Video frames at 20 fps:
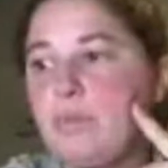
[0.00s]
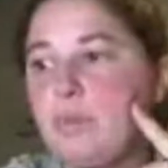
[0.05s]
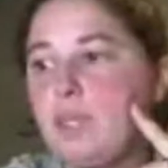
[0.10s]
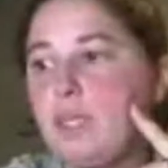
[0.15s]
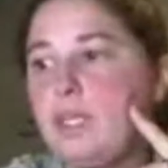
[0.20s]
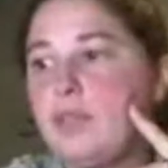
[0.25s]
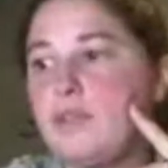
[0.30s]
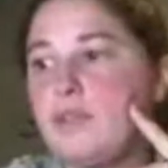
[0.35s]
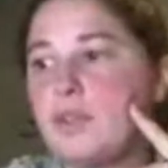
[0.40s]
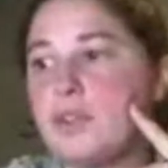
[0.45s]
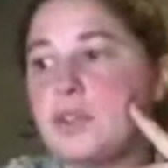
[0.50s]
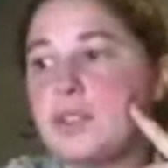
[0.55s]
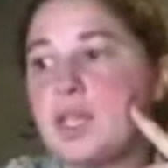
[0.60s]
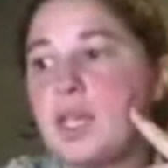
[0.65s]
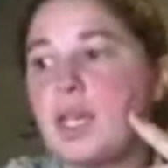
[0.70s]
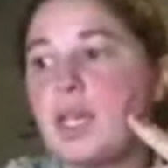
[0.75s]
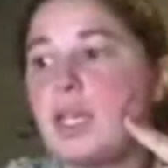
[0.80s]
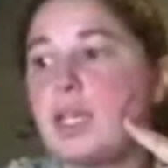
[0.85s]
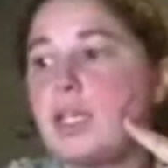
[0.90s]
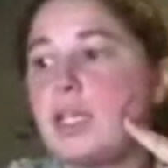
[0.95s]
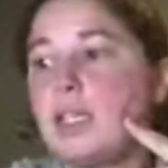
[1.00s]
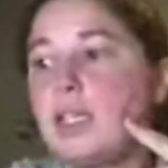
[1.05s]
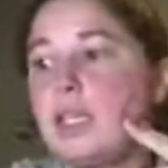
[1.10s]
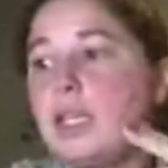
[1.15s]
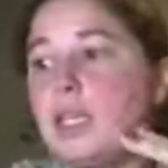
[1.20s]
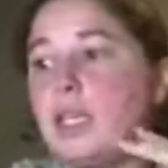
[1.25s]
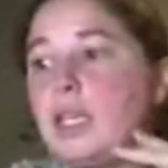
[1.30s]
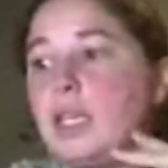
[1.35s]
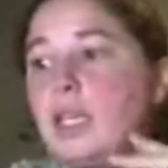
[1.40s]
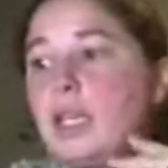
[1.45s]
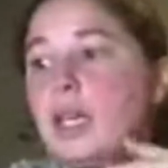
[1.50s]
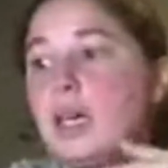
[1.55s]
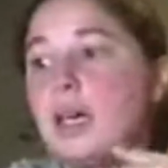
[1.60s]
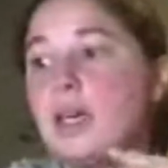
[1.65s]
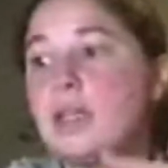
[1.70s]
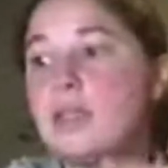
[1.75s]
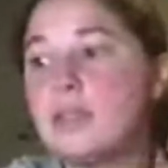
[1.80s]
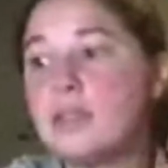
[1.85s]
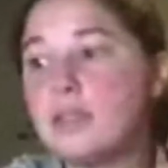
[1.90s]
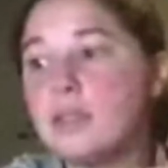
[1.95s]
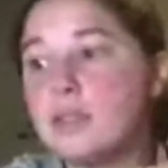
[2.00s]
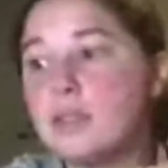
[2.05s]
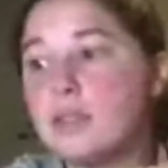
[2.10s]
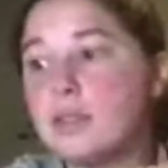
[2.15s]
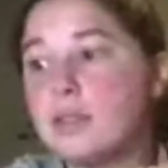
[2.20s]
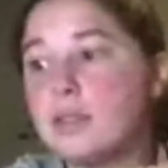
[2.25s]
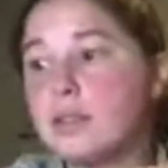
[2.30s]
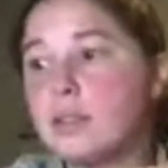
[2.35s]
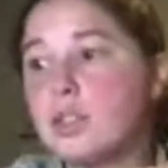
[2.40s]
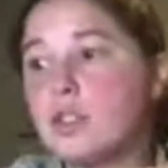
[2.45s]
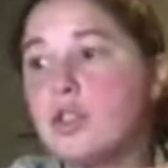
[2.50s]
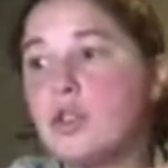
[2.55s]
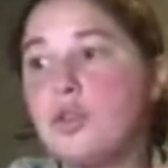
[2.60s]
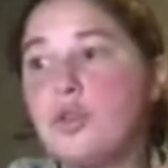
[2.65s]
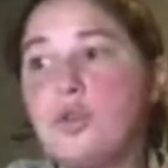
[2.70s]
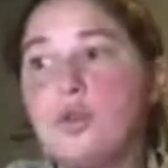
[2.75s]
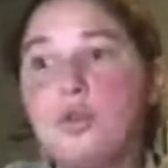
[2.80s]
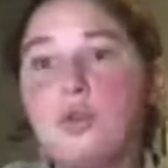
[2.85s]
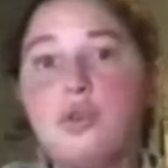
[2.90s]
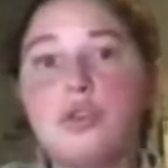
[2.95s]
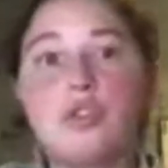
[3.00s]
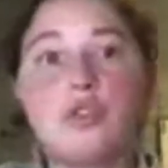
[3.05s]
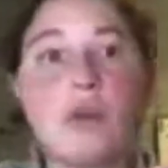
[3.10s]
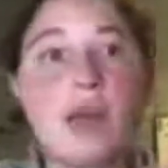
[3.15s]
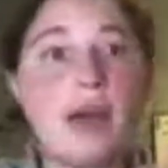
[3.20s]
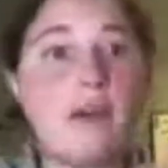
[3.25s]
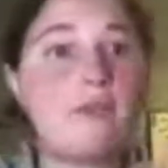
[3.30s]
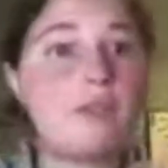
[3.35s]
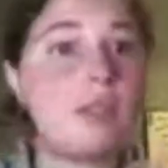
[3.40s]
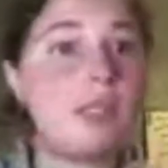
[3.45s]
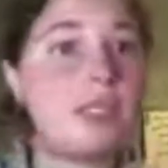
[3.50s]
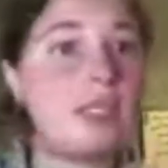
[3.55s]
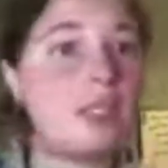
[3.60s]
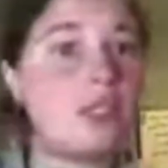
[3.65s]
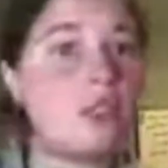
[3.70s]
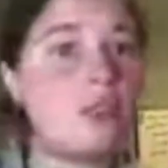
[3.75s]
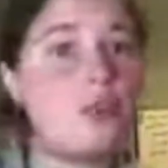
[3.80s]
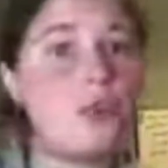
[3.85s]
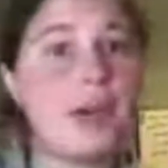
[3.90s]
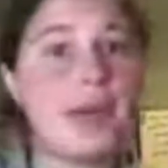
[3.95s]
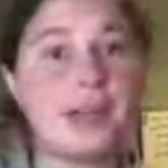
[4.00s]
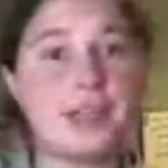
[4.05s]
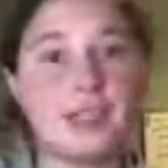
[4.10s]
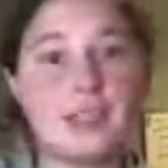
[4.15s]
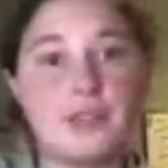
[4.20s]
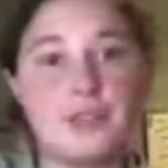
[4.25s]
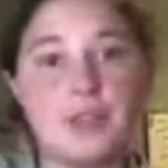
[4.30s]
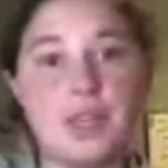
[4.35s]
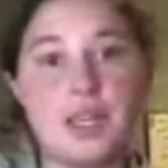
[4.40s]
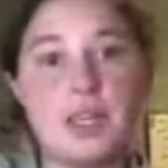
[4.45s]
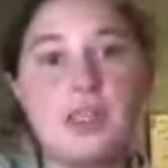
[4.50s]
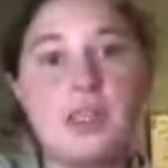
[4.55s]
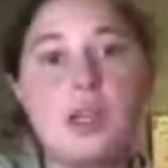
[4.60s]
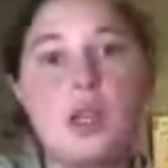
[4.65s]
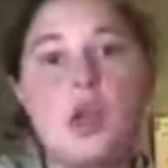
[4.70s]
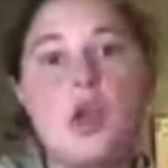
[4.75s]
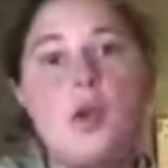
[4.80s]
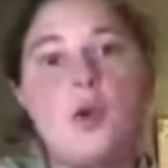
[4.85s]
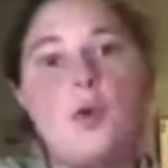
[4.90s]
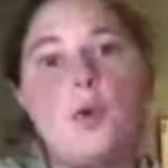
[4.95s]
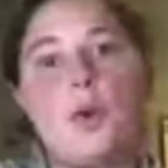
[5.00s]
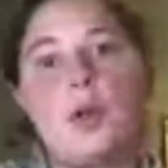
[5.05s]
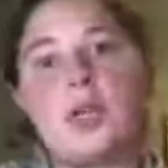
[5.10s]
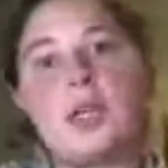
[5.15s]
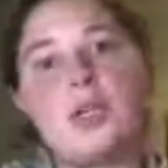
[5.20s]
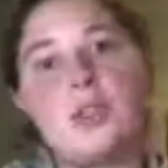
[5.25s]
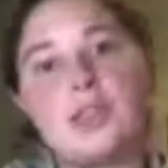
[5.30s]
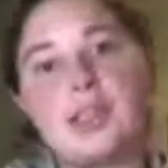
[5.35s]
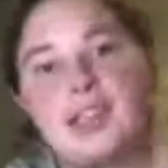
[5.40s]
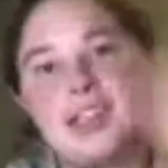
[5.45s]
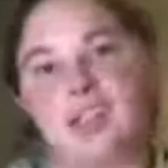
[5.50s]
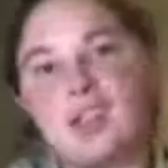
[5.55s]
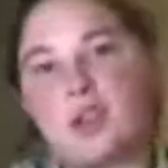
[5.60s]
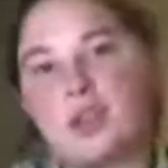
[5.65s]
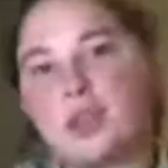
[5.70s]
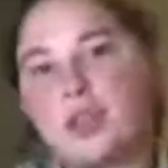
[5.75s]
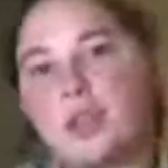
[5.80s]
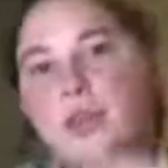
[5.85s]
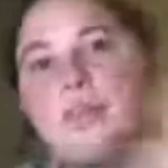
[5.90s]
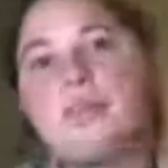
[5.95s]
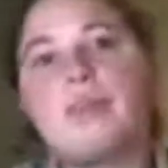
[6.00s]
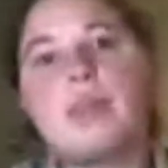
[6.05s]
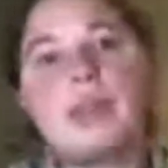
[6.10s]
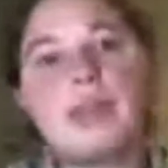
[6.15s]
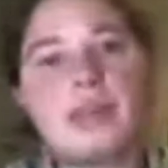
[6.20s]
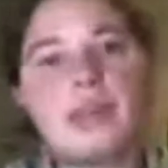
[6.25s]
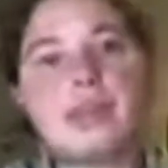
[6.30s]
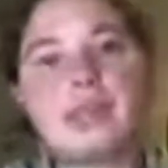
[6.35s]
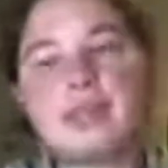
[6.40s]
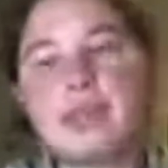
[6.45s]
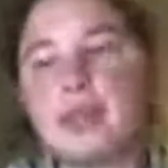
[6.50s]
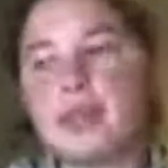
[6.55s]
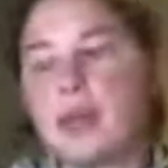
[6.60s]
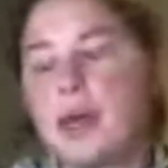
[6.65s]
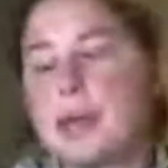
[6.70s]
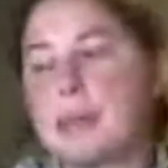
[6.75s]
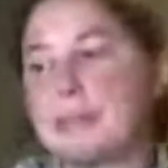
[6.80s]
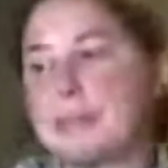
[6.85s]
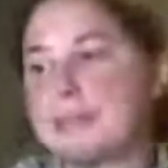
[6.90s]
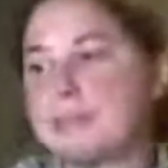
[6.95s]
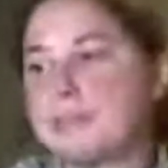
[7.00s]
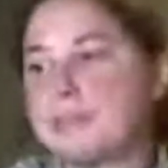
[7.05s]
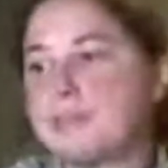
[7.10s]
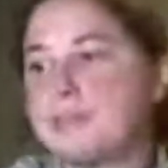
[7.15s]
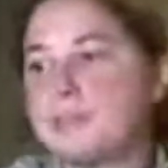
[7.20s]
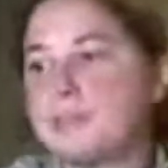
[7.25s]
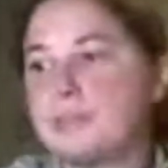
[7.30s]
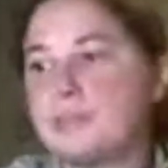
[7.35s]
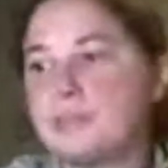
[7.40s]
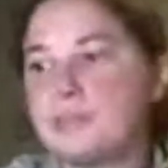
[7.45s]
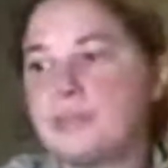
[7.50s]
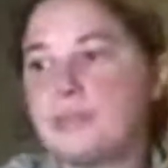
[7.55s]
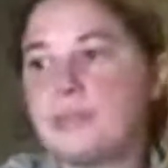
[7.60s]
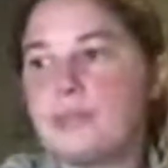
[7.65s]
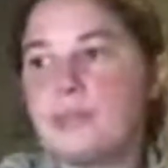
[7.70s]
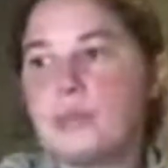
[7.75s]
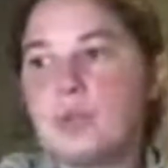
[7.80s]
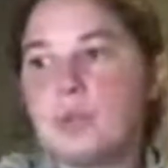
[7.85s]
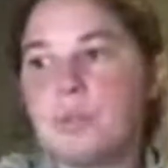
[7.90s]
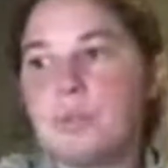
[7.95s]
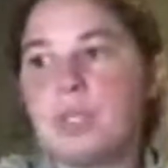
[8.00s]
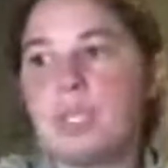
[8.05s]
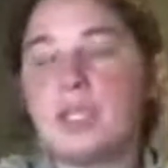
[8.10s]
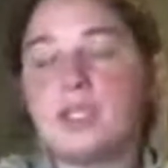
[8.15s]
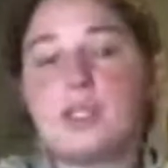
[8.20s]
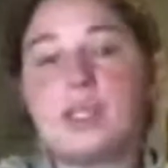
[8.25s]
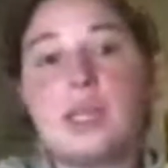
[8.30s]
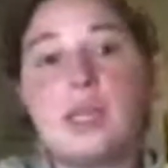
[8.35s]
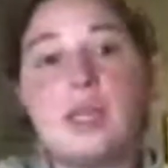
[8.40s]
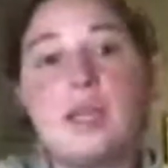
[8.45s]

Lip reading: If you're saying yes to traveling to X event, what are you saying no to? Things like that. Because